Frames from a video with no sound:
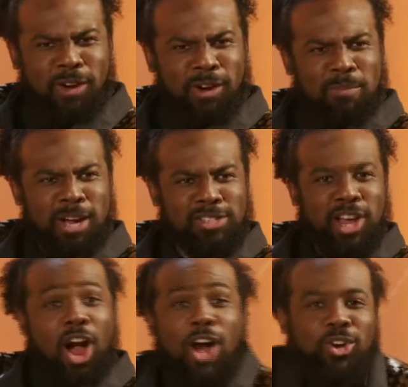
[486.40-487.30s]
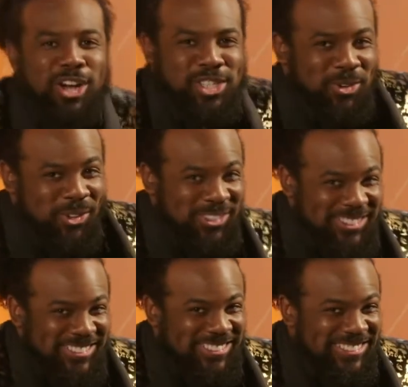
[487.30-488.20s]
very much, on
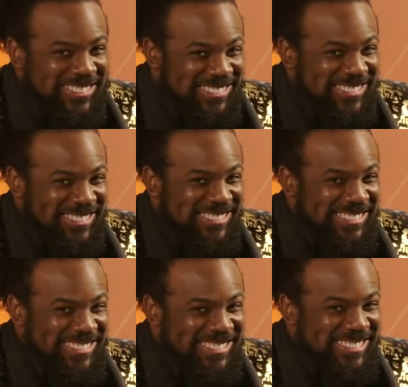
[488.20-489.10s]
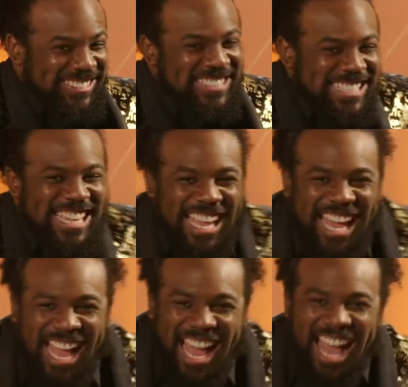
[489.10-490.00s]
Crunchyroll. Oh, hey.